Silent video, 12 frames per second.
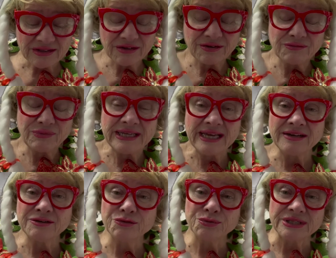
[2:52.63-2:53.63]
we had
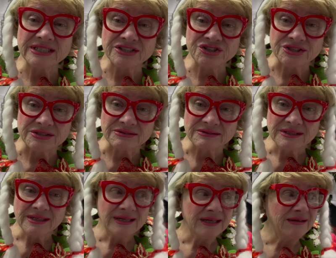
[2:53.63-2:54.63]
a tradition
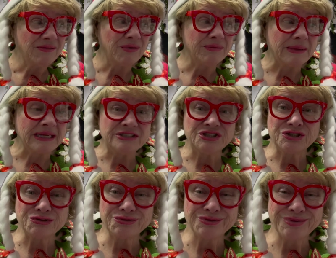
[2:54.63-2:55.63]
when my
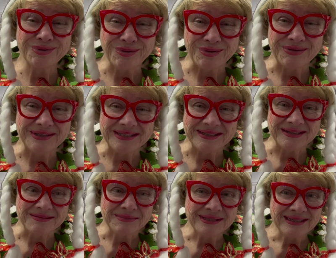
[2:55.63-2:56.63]
children were growing
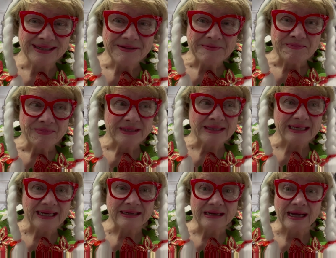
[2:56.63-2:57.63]
up
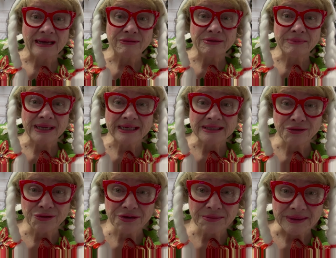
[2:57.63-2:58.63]
that I would make an
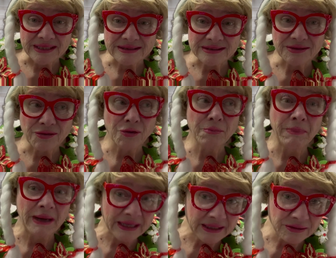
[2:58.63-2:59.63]
ornament or
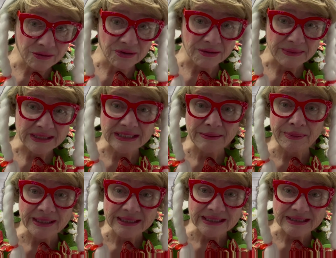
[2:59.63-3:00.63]
buy an ornament
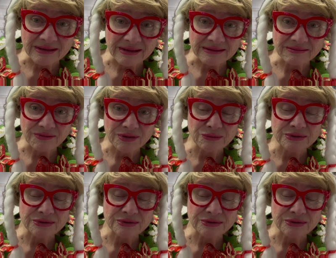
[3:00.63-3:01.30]
depending on what was